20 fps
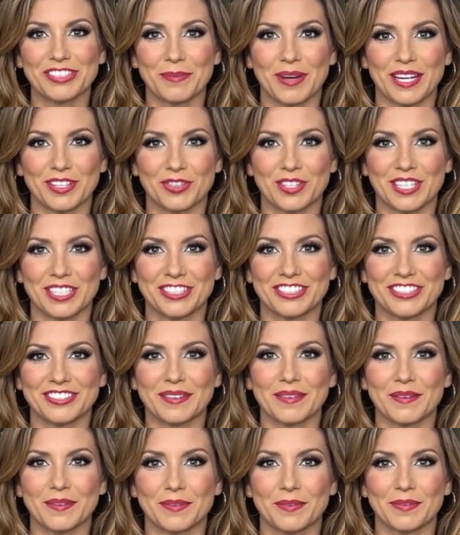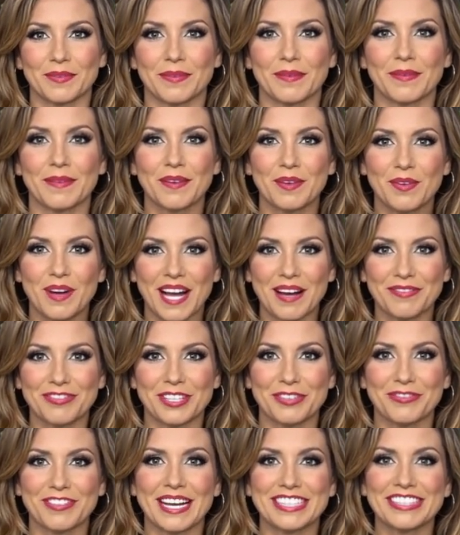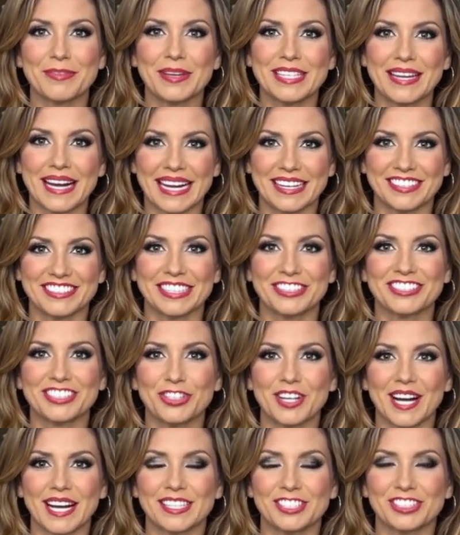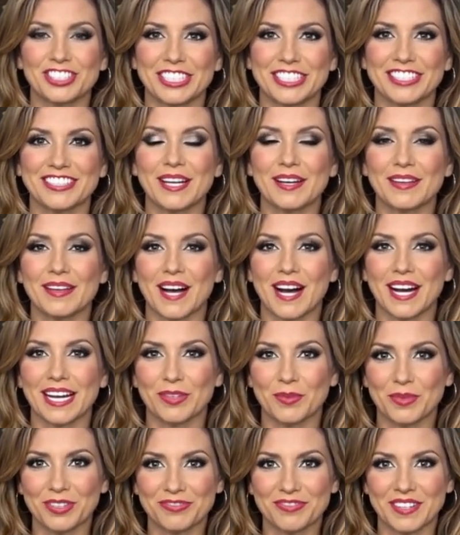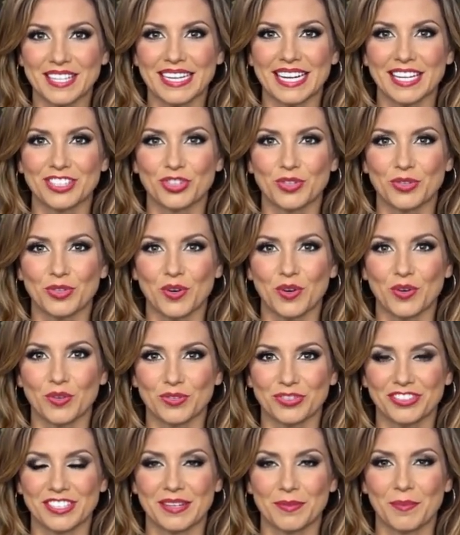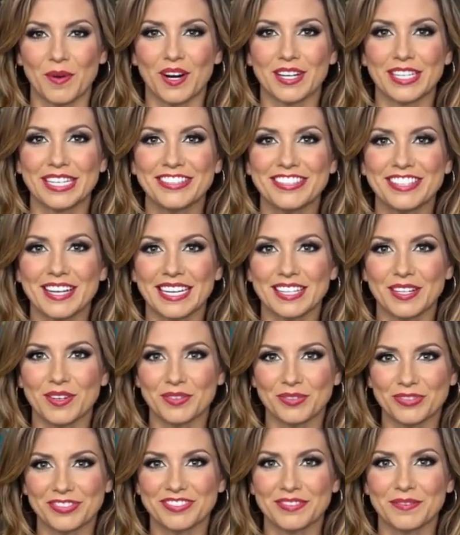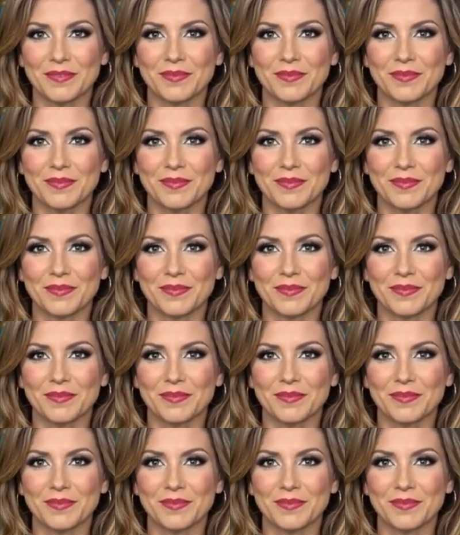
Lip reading: metrics. Craft investment exit strategies aligned with financial goals and market cycles.